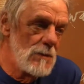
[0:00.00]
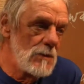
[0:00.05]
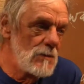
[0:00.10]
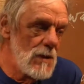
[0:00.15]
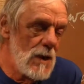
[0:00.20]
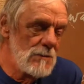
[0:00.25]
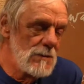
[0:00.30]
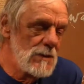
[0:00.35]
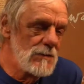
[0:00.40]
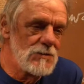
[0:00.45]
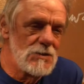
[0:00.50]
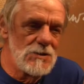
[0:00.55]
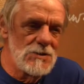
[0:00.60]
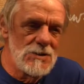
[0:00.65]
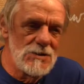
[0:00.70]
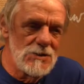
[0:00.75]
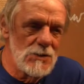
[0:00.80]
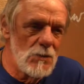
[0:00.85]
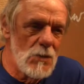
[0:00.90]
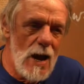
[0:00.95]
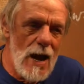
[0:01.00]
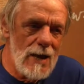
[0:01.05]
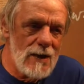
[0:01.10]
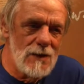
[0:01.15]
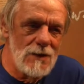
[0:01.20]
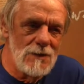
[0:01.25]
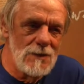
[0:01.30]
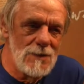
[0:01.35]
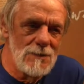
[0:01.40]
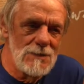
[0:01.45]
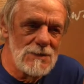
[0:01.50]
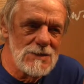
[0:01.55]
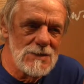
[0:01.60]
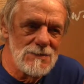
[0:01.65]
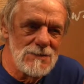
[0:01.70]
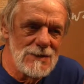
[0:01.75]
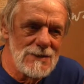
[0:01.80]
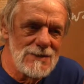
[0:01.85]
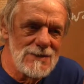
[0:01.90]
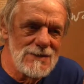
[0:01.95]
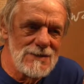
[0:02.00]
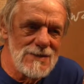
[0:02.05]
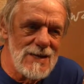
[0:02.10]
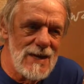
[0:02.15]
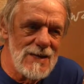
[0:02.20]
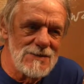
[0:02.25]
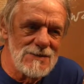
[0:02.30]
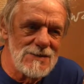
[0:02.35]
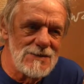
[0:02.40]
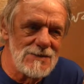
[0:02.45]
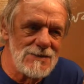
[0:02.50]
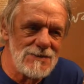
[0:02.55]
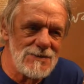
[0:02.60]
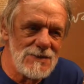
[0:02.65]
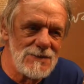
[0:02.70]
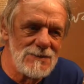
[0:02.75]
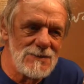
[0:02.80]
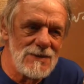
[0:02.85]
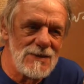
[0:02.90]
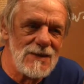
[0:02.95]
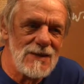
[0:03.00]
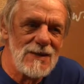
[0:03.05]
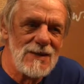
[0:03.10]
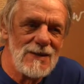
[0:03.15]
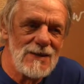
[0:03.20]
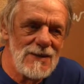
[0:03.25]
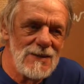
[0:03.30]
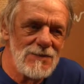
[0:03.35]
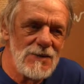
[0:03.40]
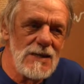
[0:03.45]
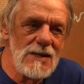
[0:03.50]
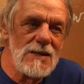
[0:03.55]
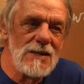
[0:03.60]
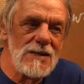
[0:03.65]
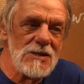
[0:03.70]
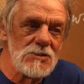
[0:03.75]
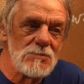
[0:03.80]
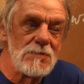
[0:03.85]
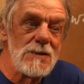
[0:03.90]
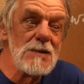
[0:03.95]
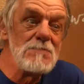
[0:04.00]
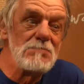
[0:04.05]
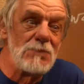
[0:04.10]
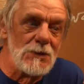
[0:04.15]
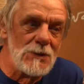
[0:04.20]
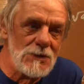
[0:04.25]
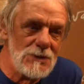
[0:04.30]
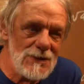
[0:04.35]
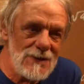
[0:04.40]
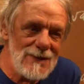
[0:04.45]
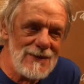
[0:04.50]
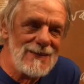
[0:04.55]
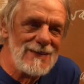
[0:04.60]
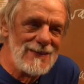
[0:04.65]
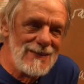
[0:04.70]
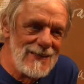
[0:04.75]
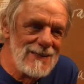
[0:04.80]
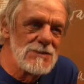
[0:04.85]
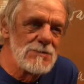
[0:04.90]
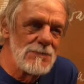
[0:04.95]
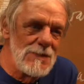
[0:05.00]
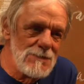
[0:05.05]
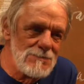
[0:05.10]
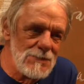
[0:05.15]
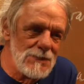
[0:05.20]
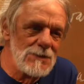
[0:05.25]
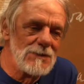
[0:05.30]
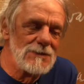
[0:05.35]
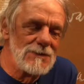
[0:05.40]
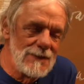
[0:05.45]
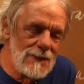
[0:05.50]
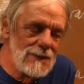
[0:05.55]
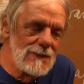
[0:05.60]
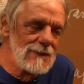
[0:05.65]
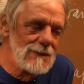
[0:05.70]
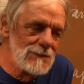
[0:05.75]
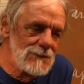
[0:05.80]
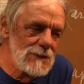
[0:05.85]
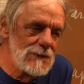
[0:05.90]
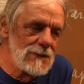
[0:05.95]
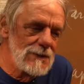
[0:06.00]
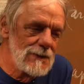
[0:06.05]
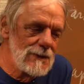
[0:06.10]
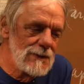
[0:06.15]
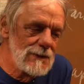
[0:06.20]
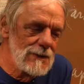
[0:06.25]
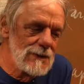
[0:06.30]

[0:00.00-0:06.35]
Romney, of course, is a wacko. I mean, it'd just be a disaster if he were, if he and his people, right. his people, right, were.